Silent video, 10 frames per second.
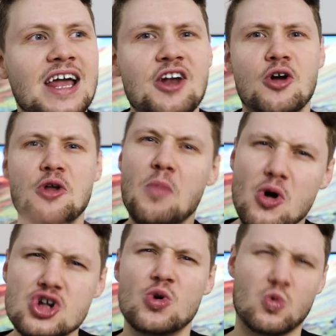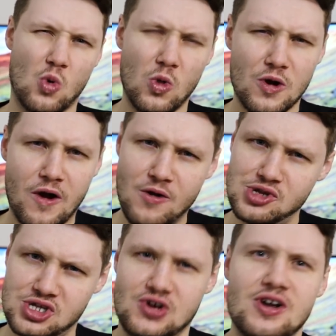I don't know, an emotional roller
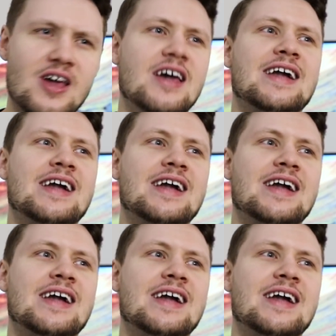coaster,